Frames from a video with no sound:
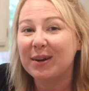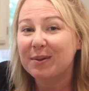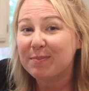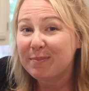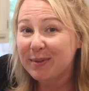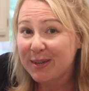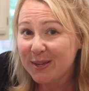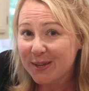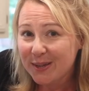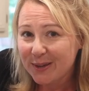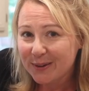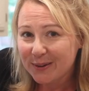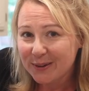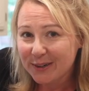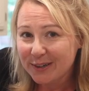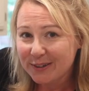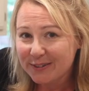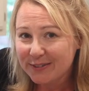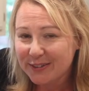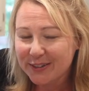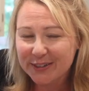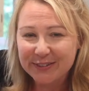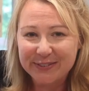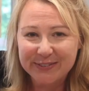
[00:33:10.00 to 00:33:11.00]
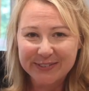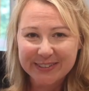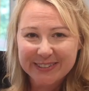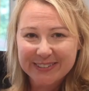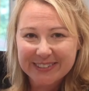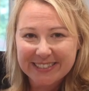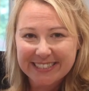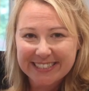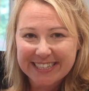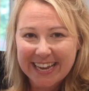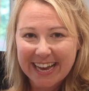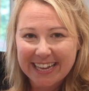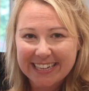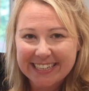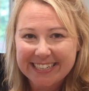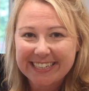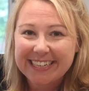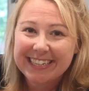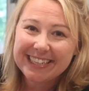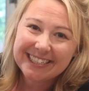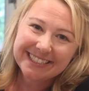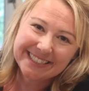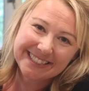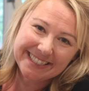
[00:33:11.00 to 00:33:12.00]
our beautiful fruit
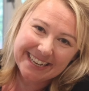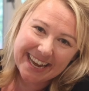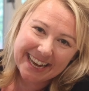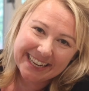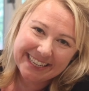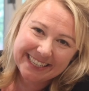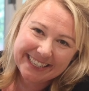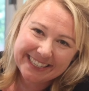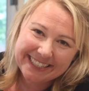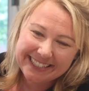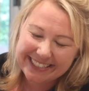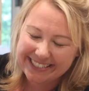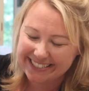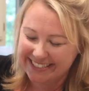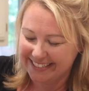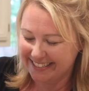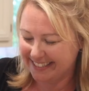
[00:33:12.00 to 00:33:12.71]
salad is done.